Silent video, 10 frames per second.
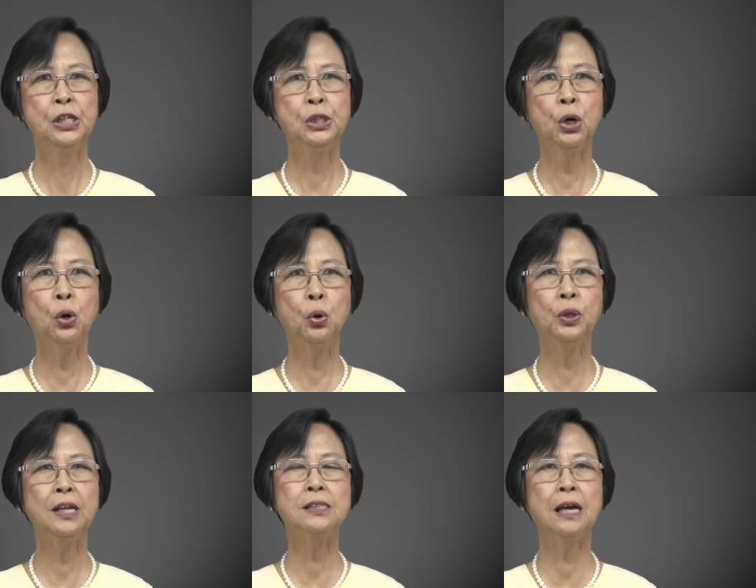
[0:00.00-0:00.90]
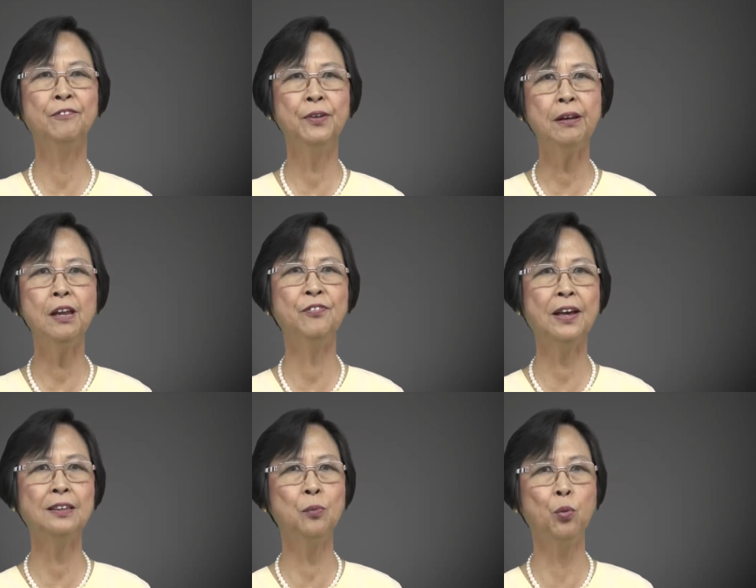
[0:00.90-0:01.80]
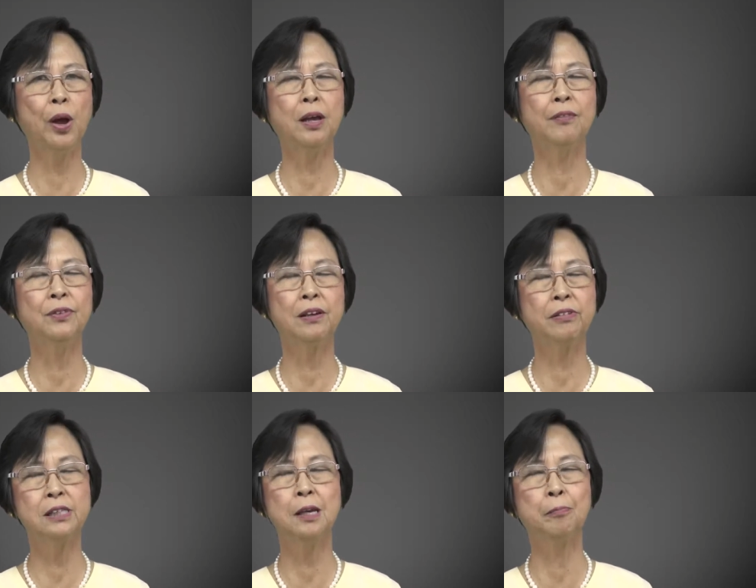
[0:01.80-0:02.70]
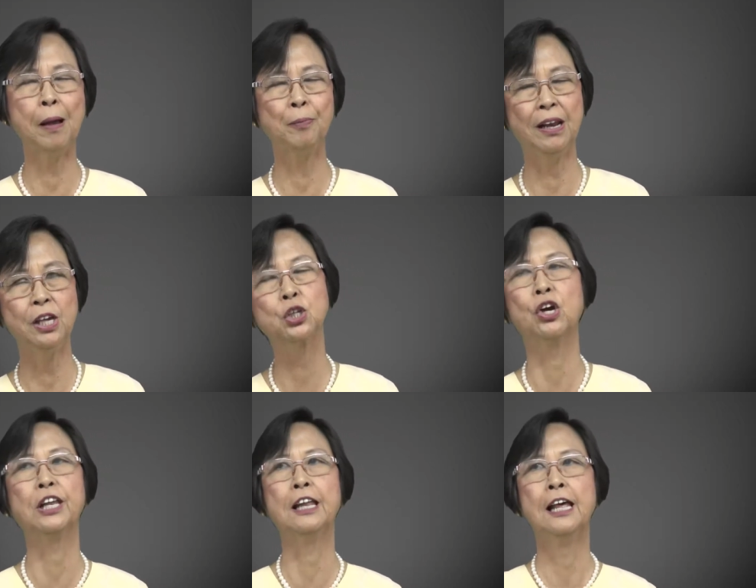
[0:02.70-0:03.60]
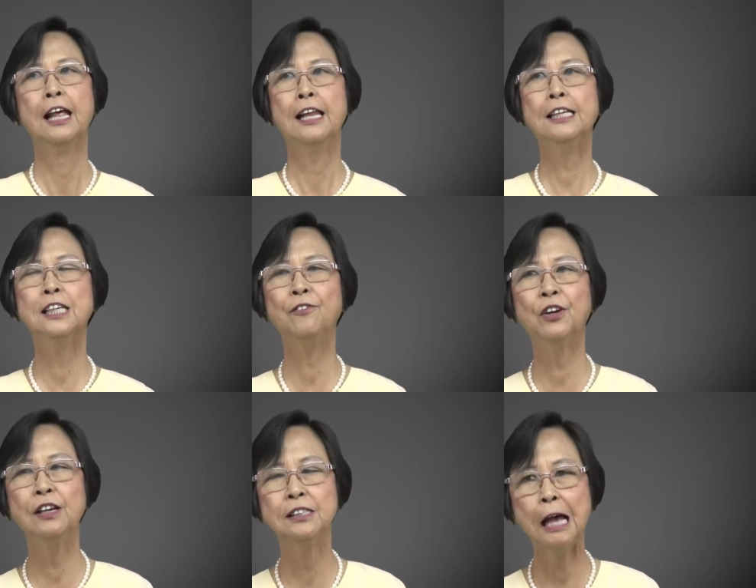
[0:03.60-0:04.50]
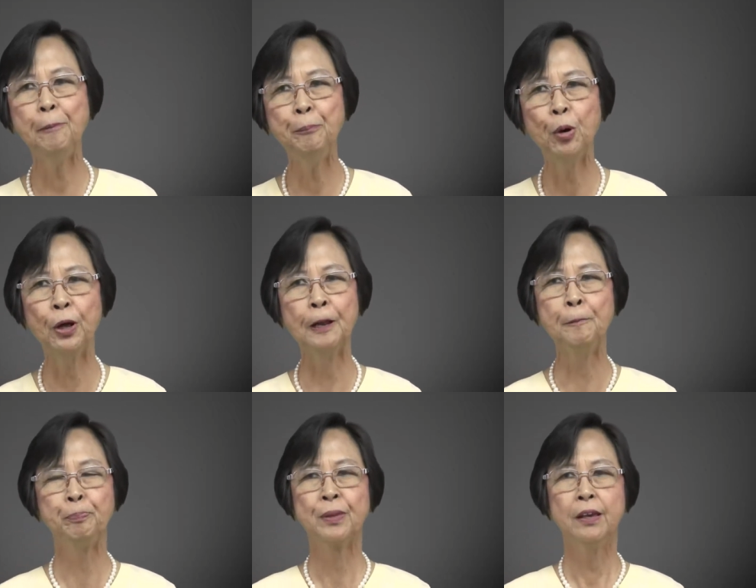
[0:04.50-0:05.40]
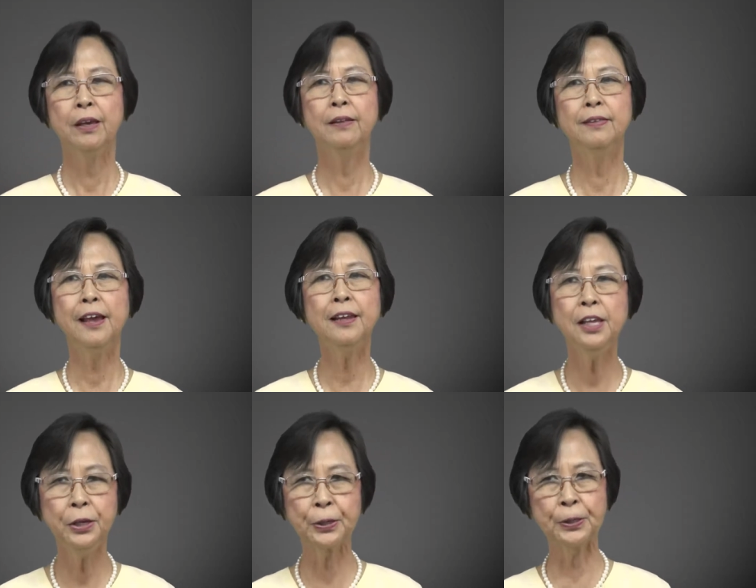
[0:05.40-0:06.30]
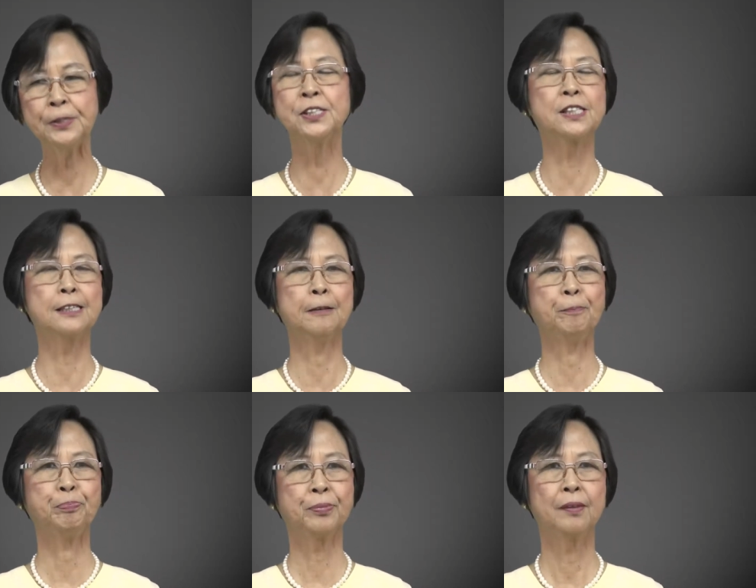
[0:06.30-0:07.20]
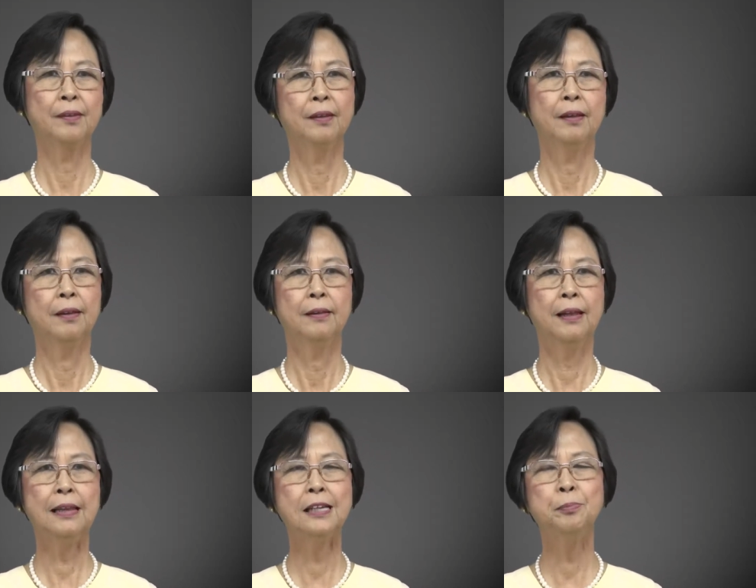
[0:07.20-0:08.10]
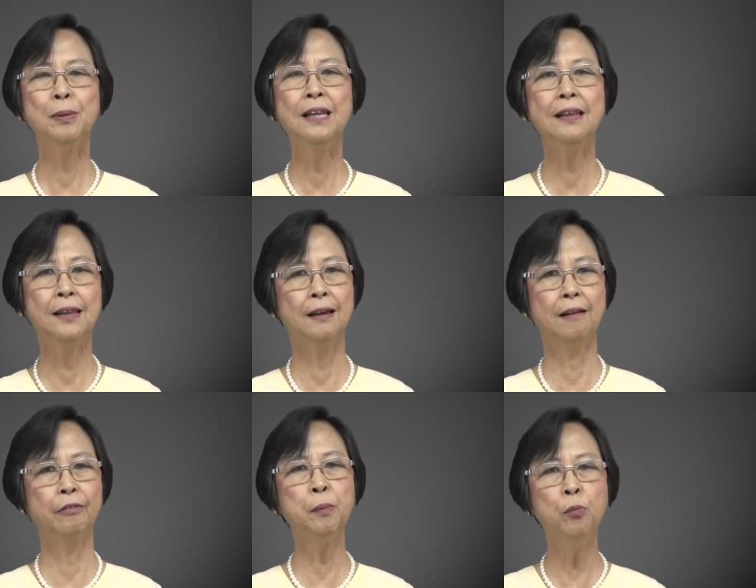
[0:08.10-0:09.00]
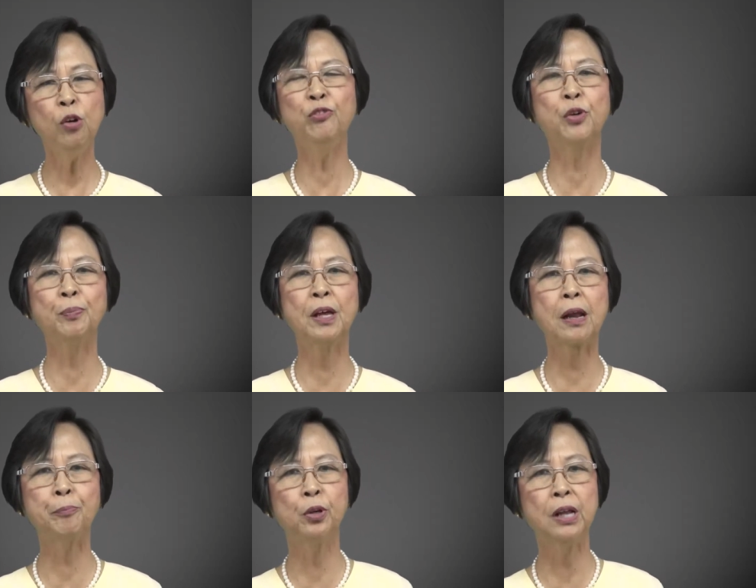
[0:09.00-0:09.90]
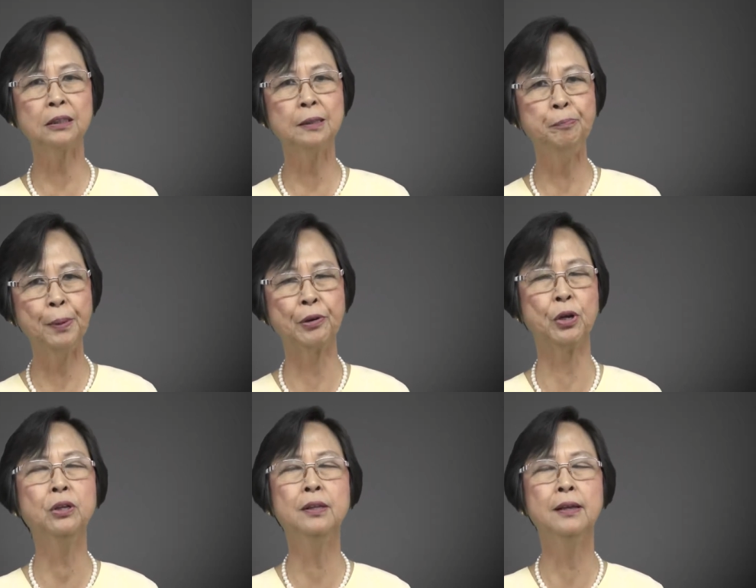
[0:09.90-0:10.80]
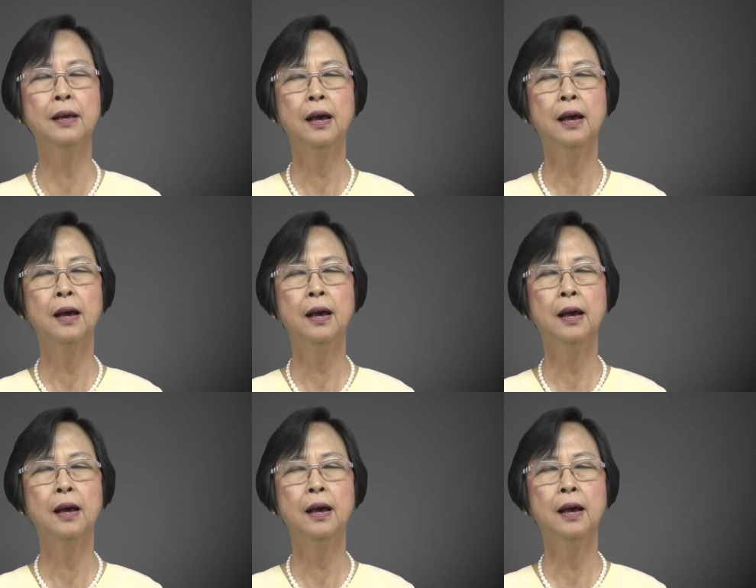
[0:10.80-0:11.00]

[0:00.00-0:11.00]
So that's a very effective way of decreasing population. Let's say, for example, in 10 years that has been removed from the reproductive period,